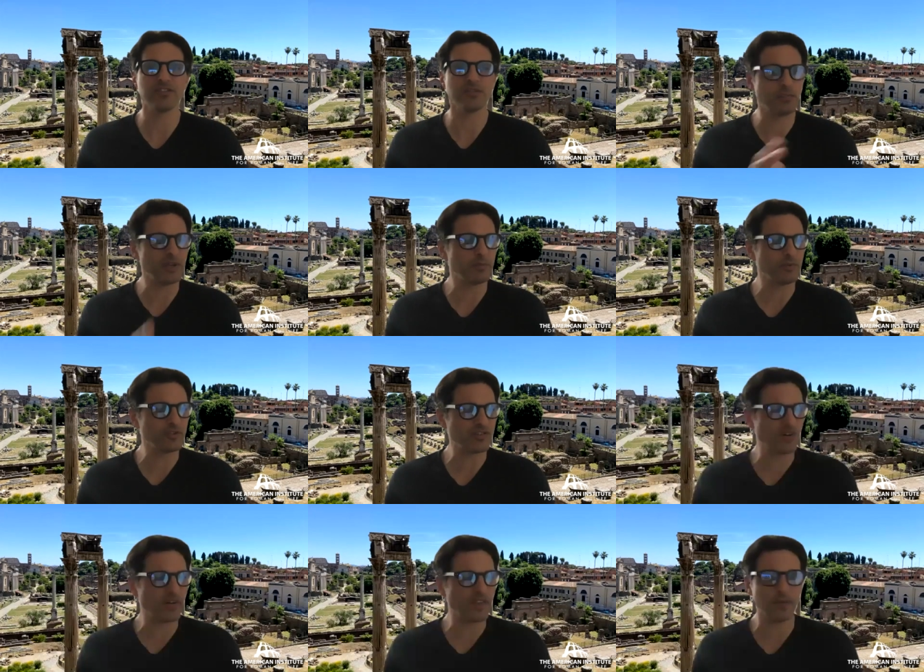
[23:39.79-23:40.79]
and we'll
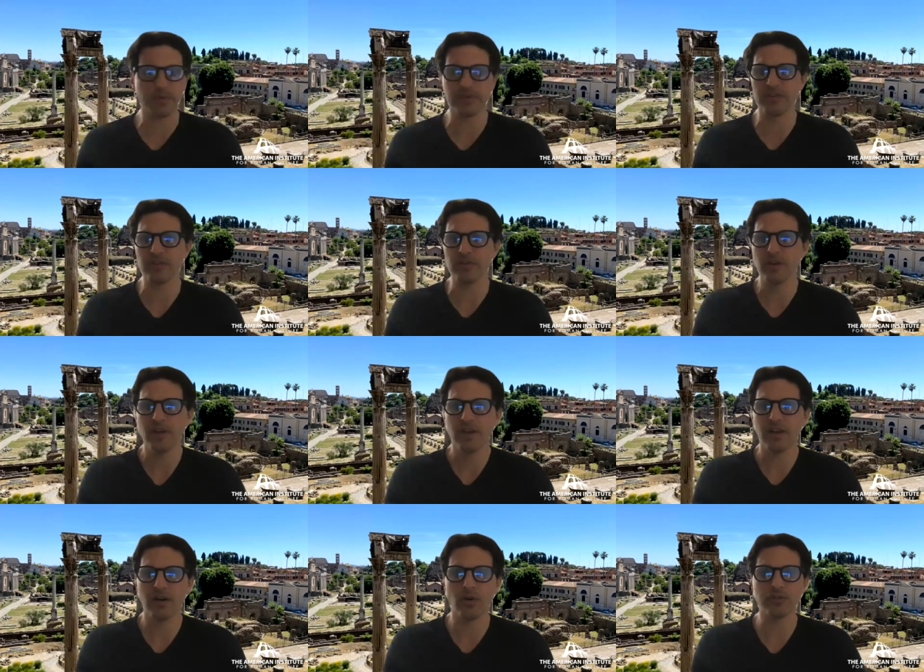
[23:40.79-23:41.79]
share all that with you
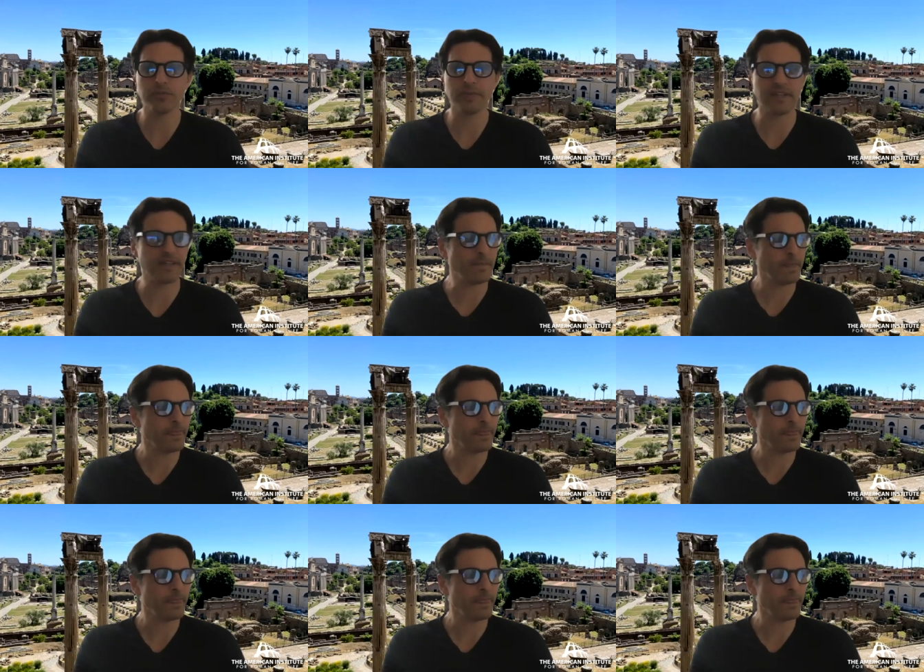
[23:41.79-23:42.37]
ultimately.